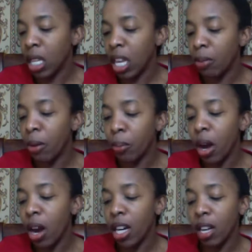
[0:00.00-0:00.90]
Keep a
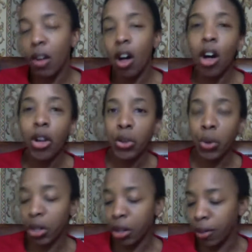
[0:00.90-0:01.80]
part of all
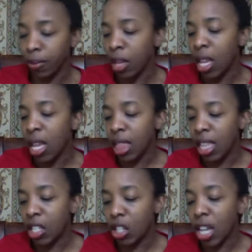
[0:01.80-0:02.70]
you earn.
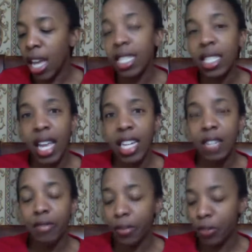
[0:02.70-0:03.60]
They suggest 10 to
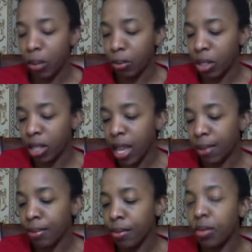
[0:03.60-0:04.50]
15%.
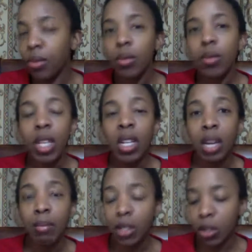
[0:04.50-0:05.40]
Number
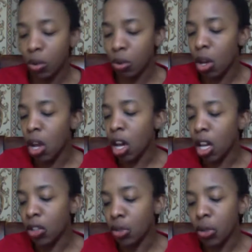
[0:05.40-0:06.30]
2,
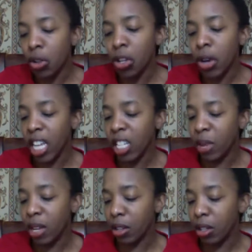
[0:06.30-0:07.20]
control your
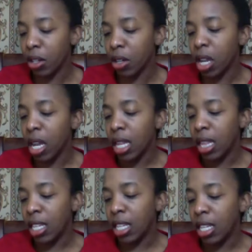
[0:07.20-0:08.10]
expenditure. They
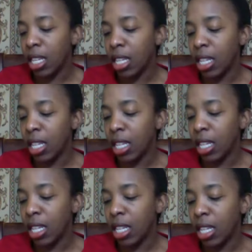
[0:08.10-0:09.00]
suggest a
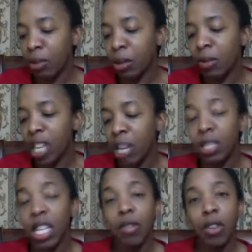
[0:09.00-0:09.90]
maximum of 90%
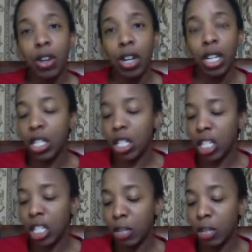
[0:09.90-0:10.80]
of your earnings should
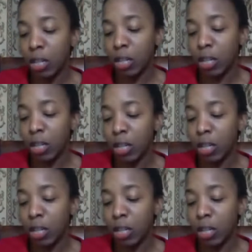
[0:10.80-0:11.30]
be spent.